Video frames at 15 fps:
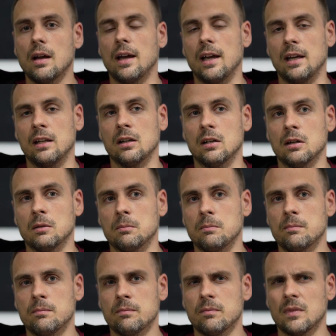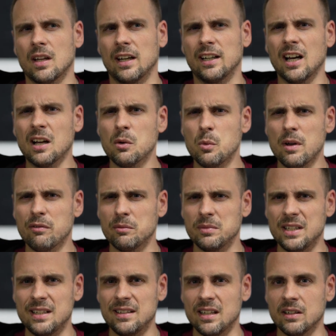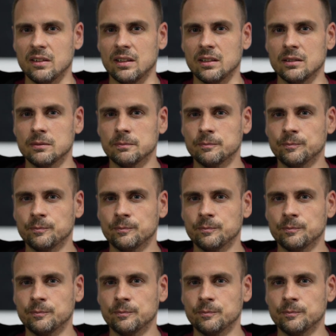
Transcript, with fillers: And um, I got away from detailing,